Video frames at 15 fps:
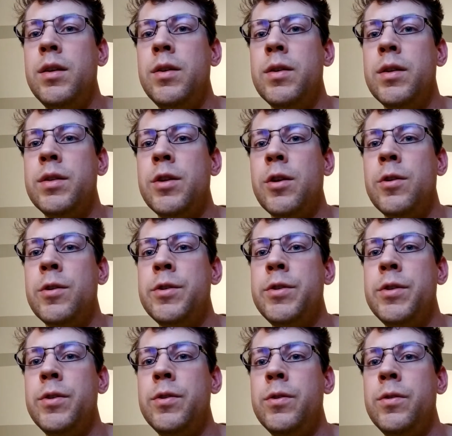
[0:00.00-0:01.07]
you can turn
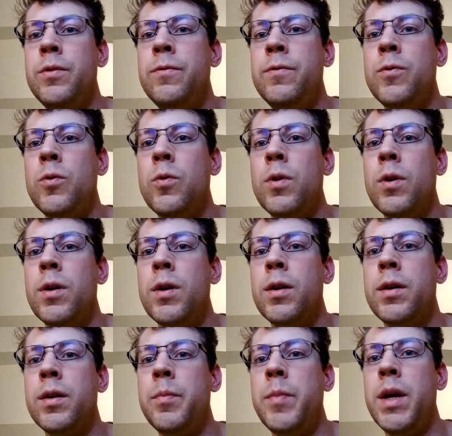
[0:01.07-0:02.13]
to for
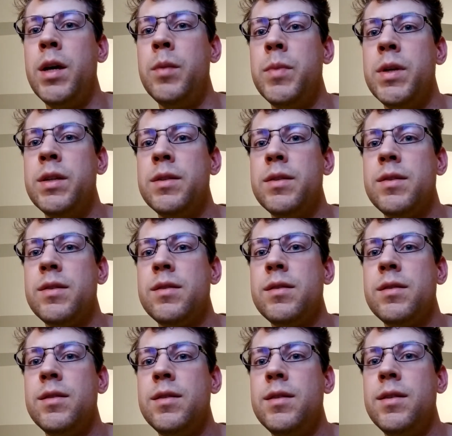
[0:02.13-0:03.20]
commandments,
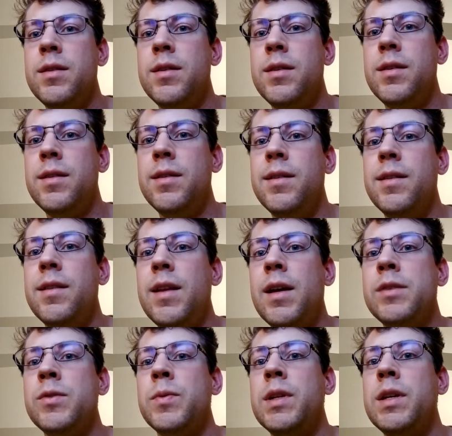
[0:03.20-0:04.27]

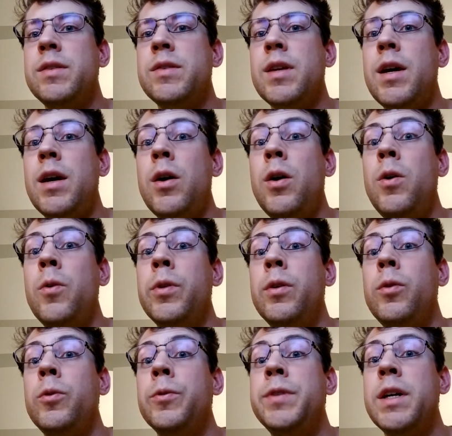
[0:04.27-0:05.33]
that's when they say, oh, the
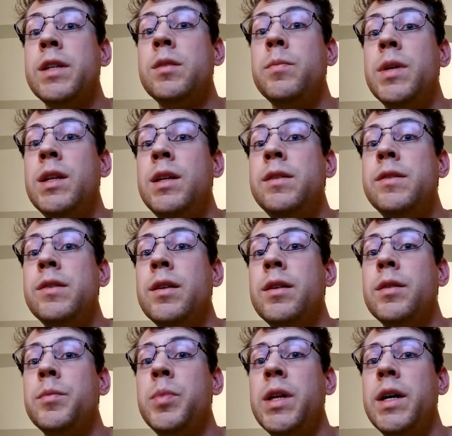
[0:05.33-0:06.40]
Old Testament is still
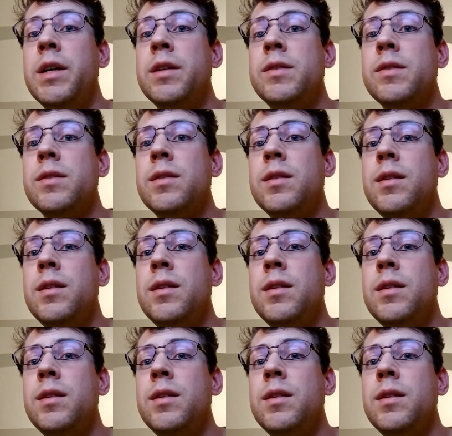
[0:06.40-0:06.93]
in place.